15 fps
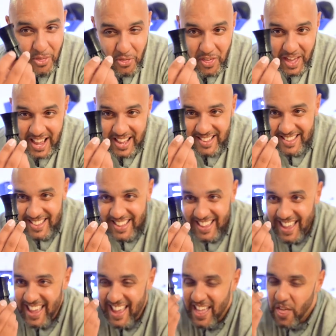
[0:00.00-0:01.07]
this.
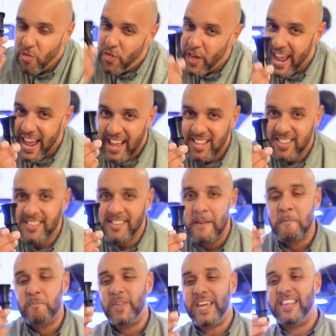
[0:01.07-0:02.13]
This
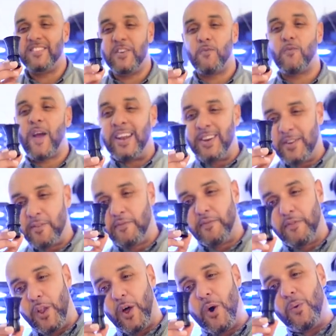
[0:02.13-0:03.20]
is a random
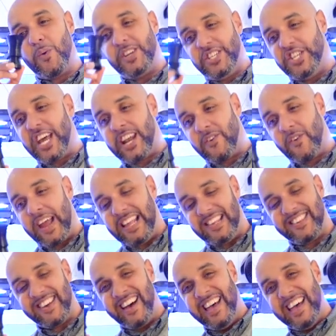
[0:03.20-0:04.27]
flow
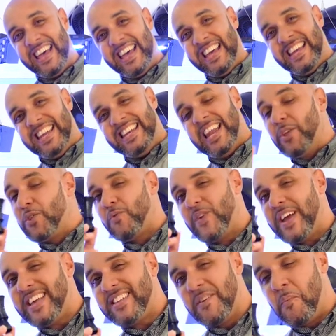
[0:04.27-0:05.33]
generator. Now, the
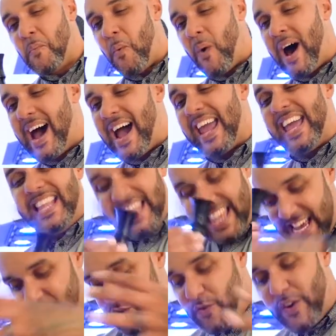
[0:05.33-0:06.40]
reason why
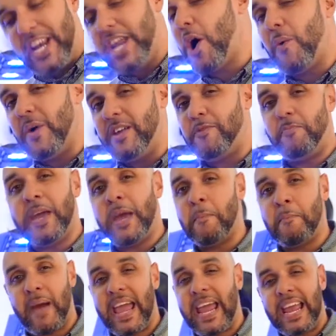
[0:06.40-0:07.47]
this video is
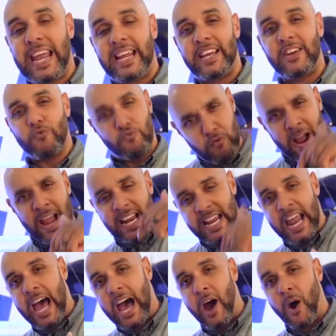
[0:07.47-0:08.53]
being made right
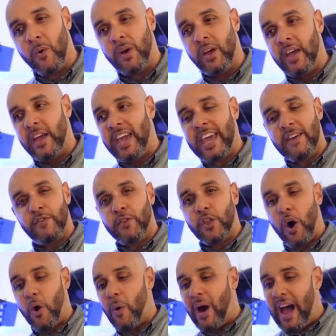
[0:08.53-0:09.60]
now, even
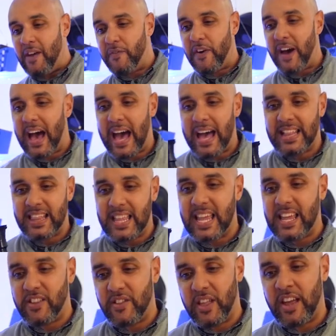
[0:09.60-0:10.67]
though I've had
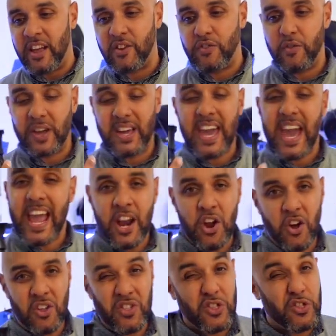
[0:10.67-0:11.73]
these things for
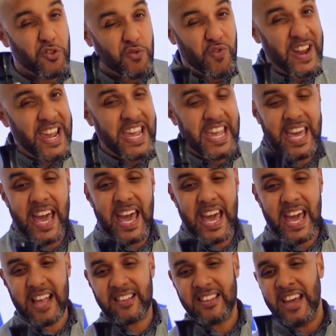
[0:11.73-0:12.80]
getting on three
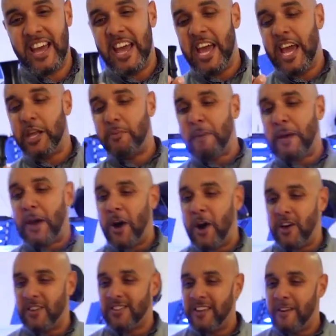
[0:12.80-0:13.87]
years, is
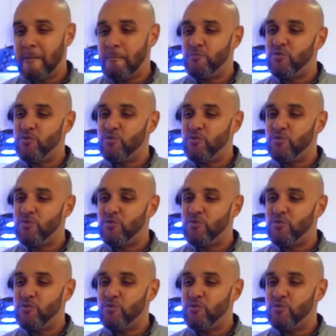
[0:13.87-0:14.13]
because